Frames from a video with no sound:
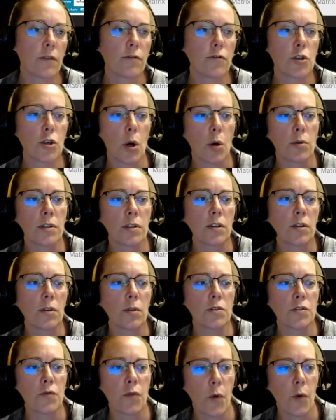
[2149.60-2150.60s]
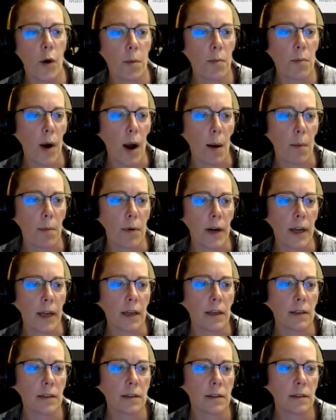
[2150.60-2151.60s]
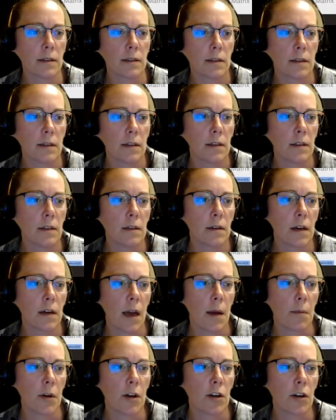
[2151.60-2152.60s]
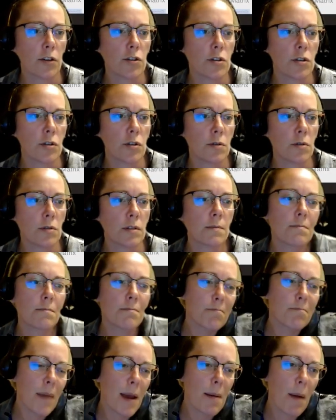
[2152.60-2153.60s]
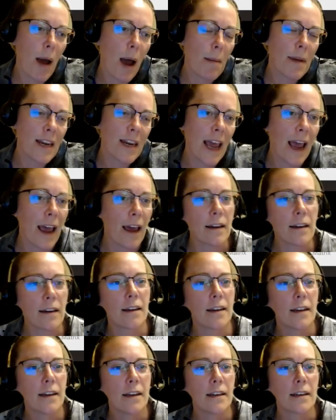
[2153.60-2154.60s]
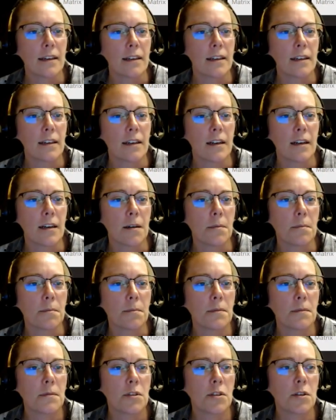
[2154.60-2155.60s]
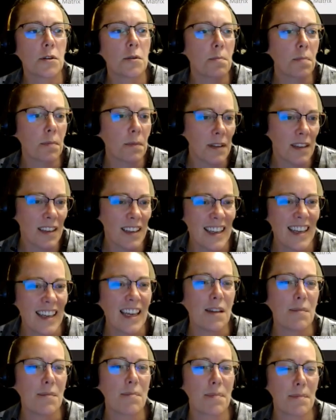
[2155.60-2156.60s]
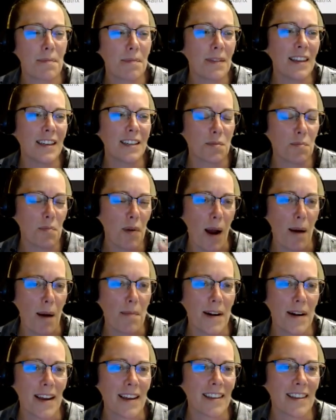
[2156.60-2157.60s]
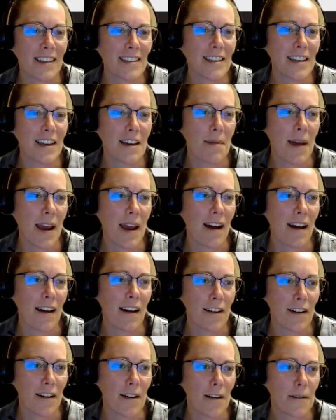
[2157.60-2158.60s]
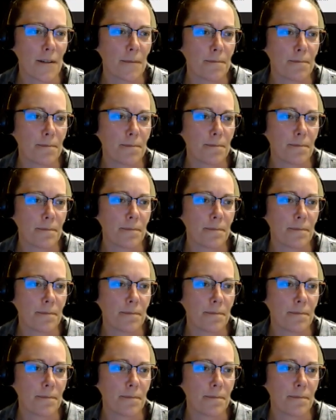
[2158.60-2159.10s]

So I've chosen those four properties. I'm going to choose my mom and dad to keep this property, the CMA under.